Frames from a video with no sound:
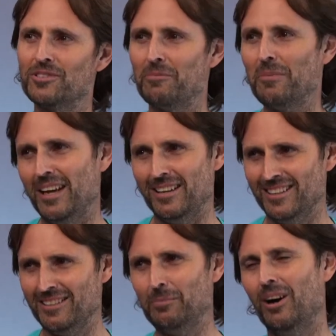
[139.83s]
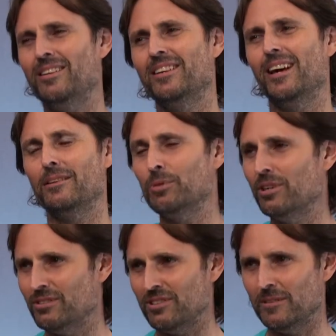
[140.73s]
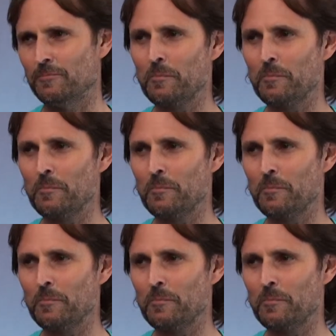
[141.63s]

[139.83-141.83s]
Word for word: are met by the other person.